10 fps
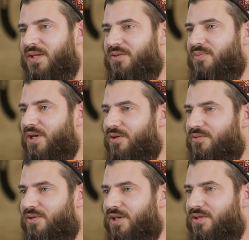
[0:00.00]
to my
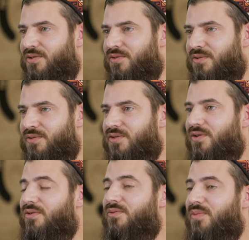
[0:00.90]
own nature
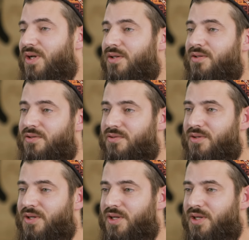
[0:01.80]
so much
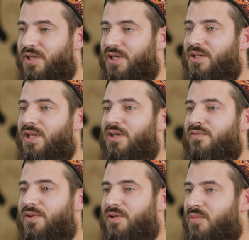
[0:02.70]
that I
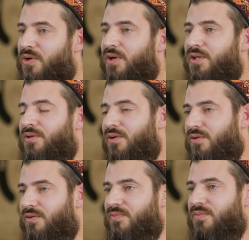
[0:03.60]
felt more at
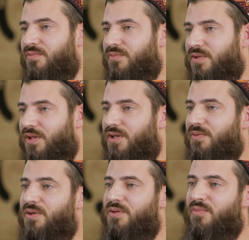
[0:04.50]
home than
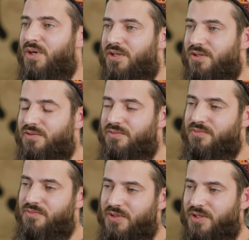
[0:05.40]
even in my
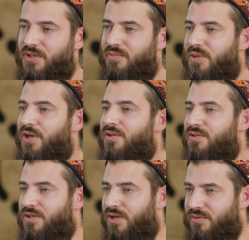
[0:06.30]

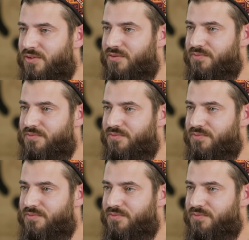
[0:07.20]
parents' house